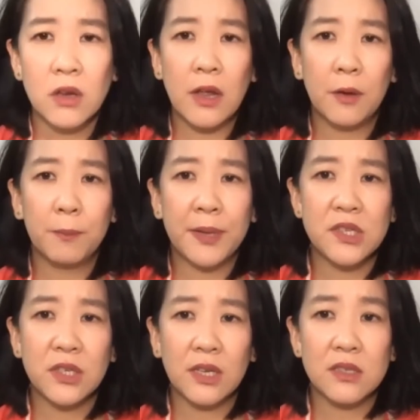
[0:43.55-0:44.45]
Now,
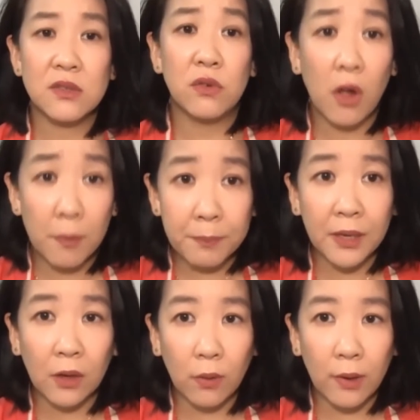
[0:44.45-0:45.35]
Beijing has not
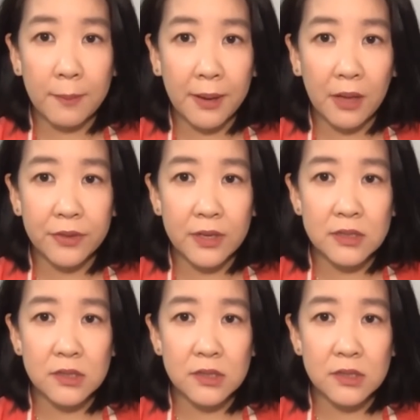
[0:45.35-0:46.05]
been quiet about this.